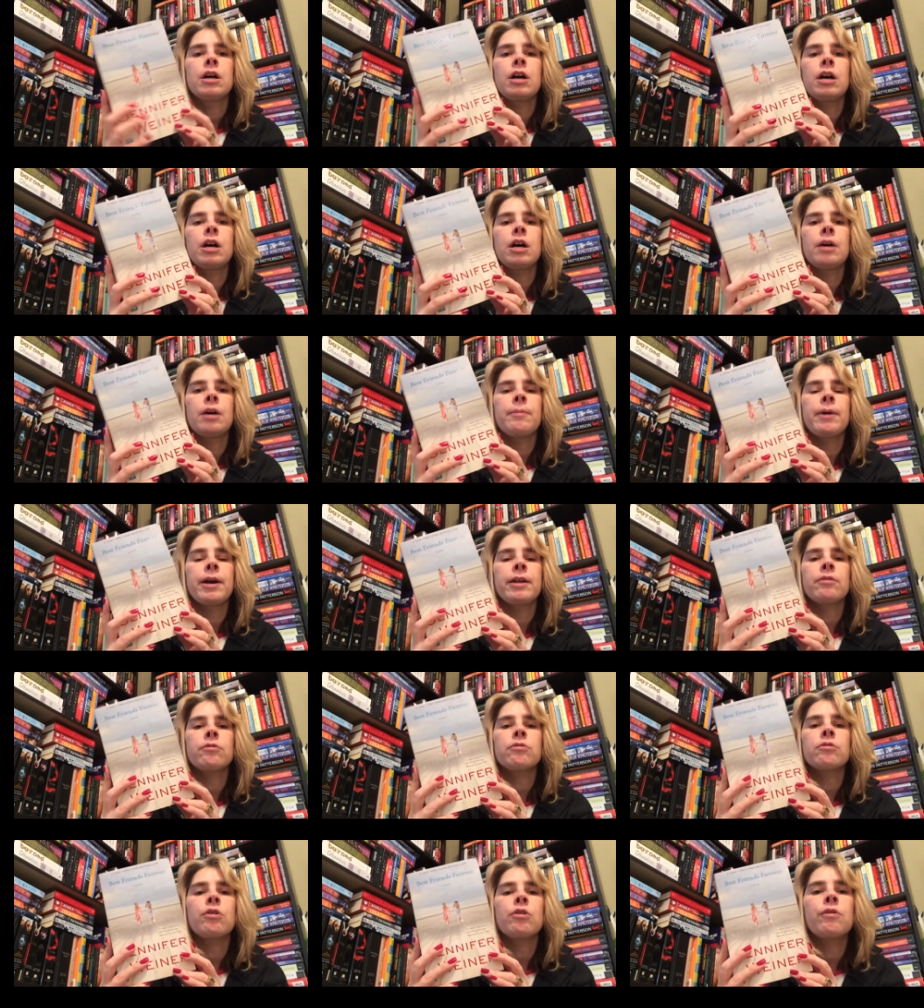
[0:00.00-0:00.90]
um, i
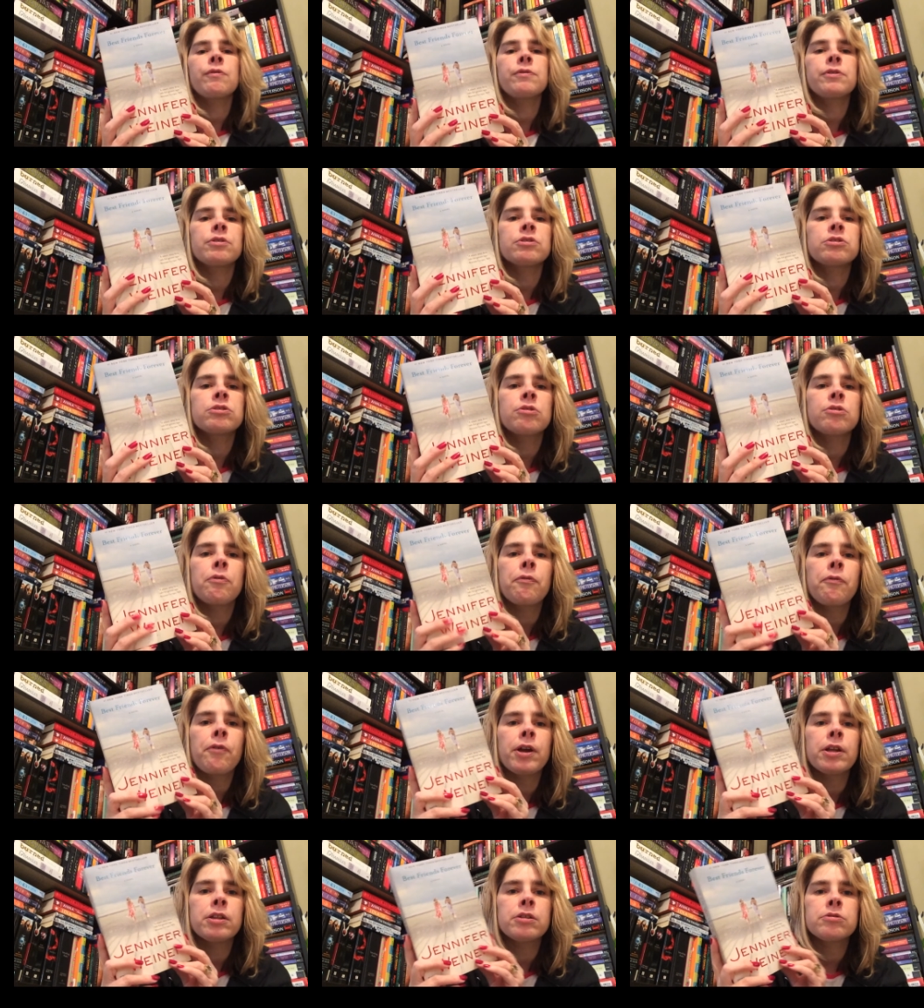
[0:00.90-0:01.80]
don't know if they're still
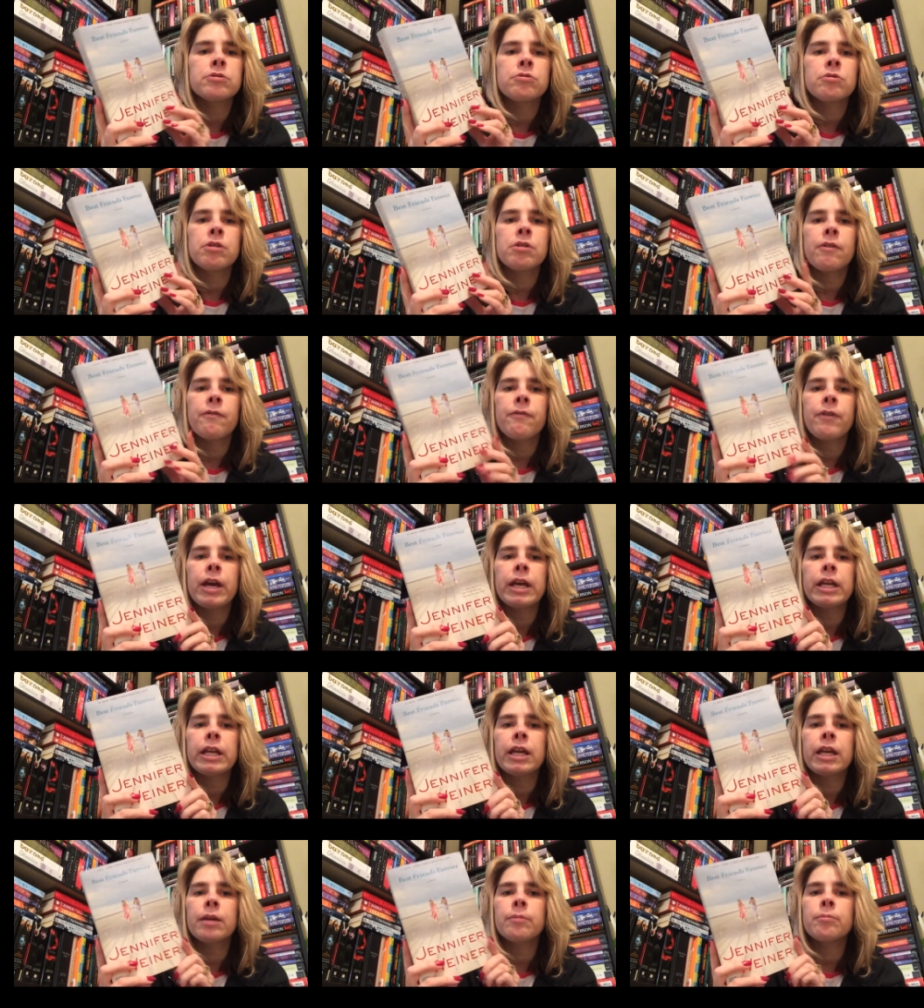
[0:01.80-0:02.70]
friends or they're
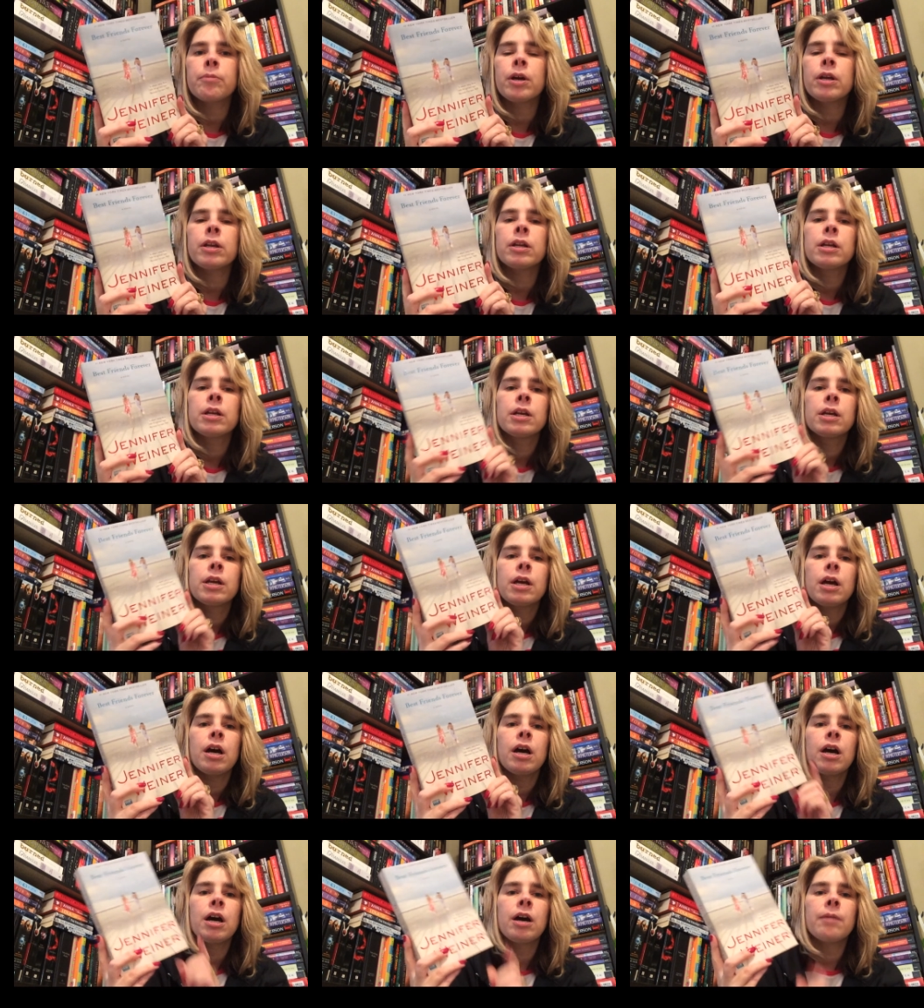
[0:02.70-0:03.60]
fighting but
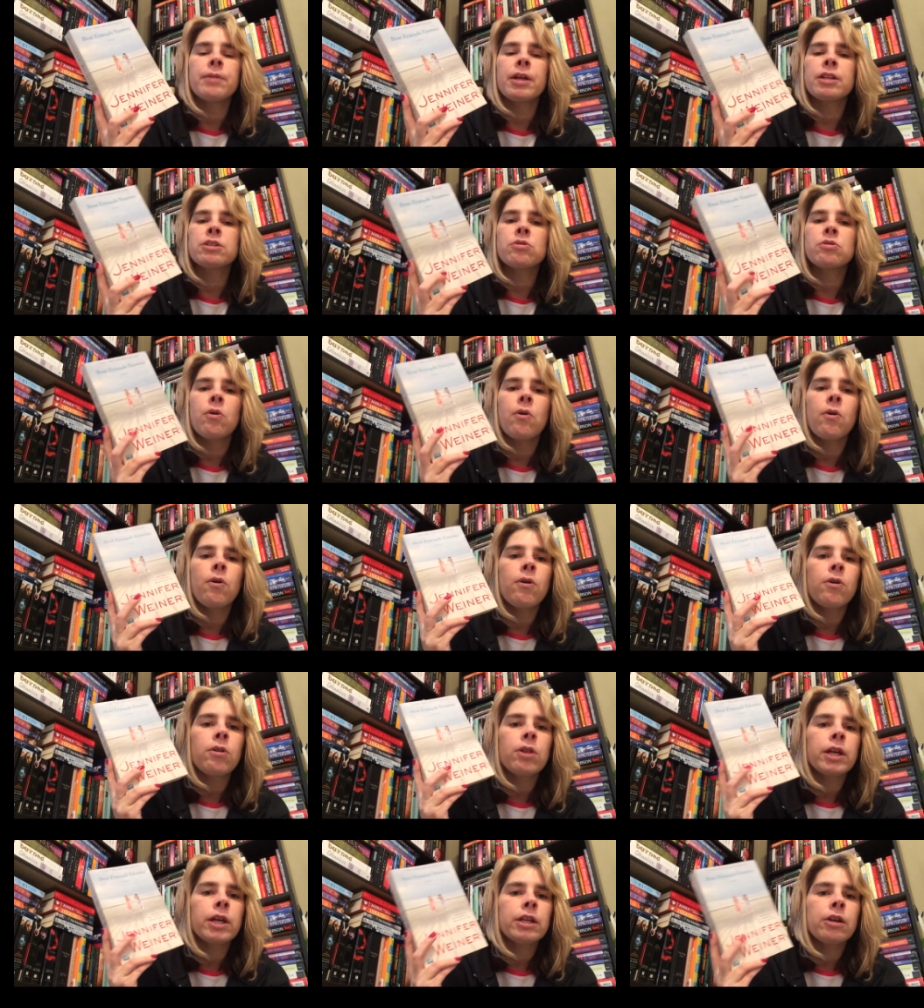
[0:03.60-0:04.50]
um, that's
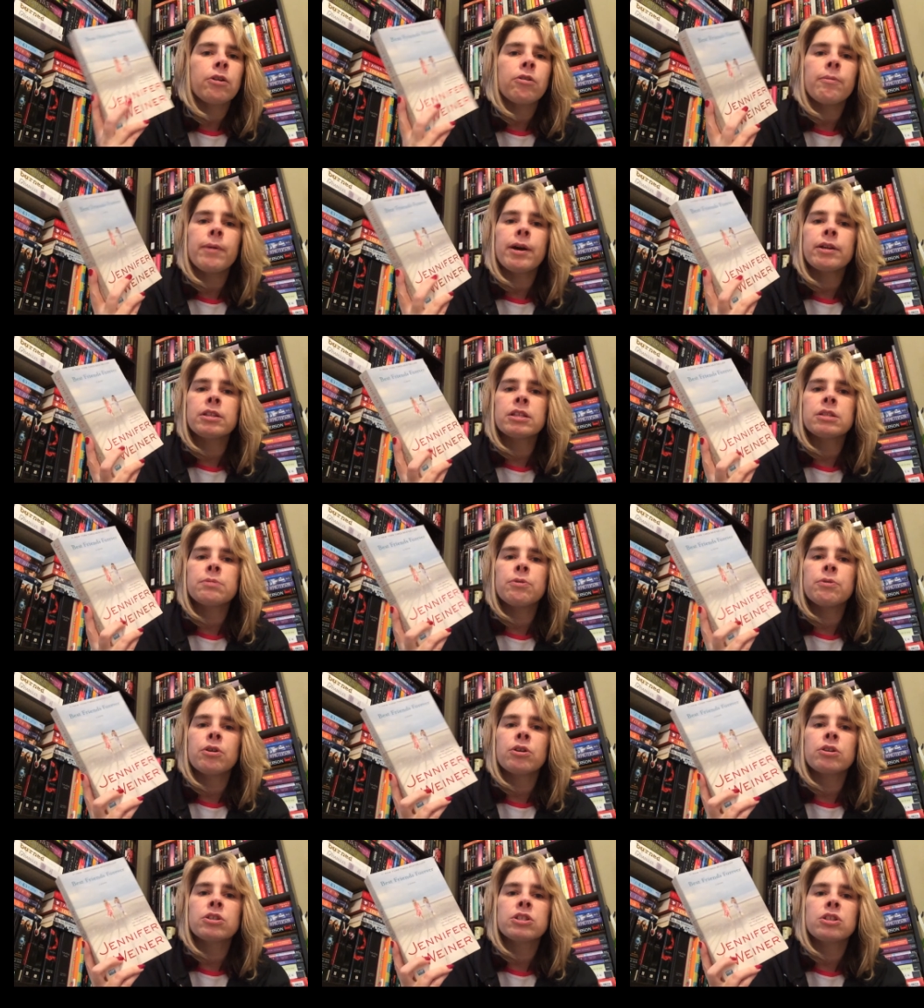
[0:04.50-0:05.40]
all I know about this
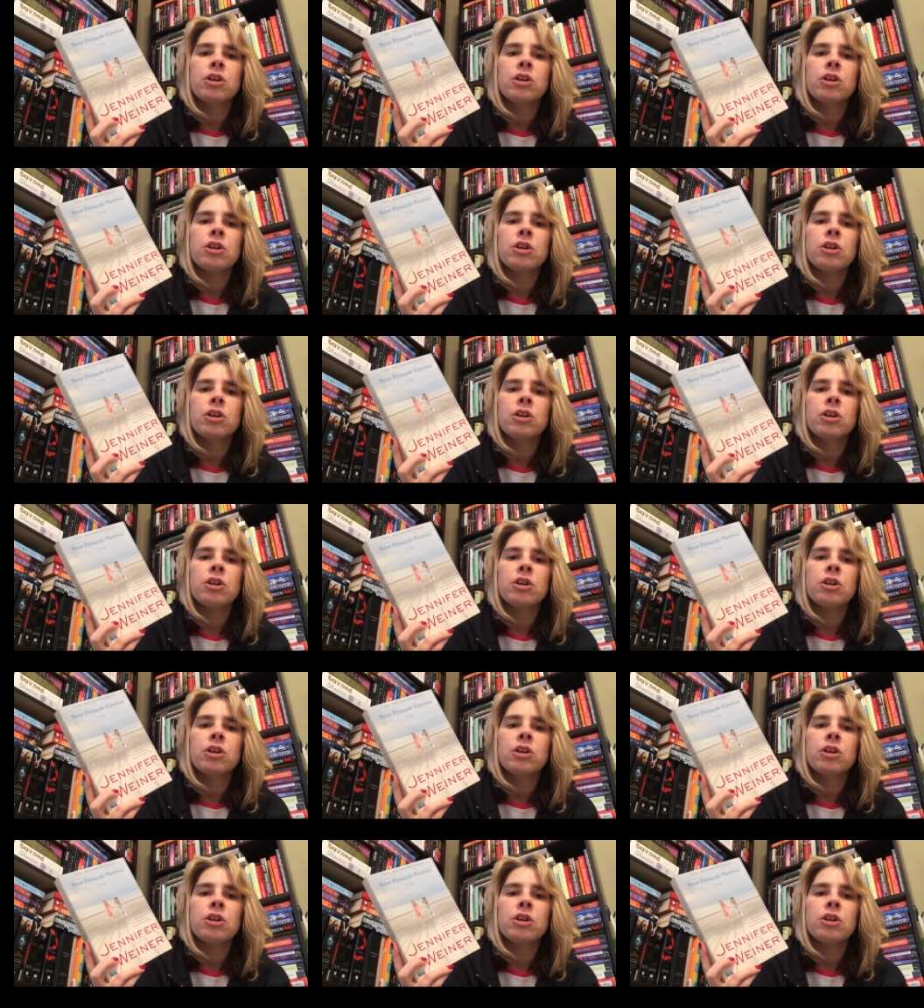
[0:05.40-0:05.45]
book.